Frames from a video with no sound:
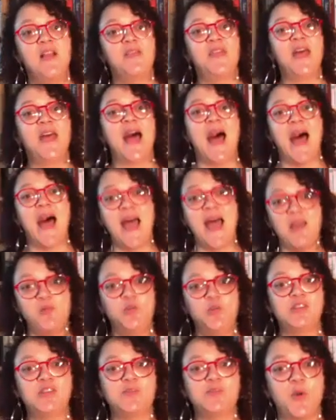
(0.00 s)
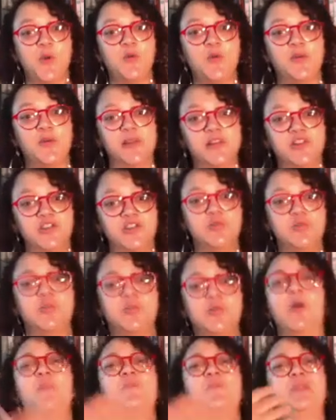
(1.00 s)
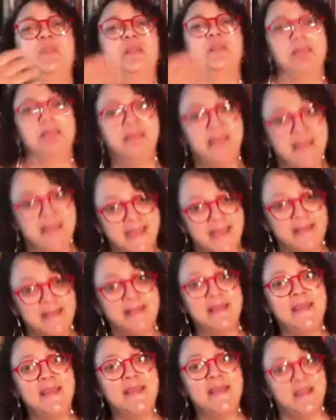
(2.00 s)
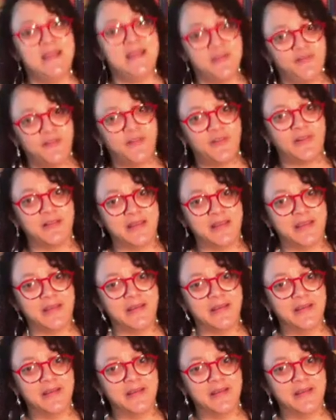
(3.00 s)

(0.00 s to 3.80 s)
that I was spoken to completely differently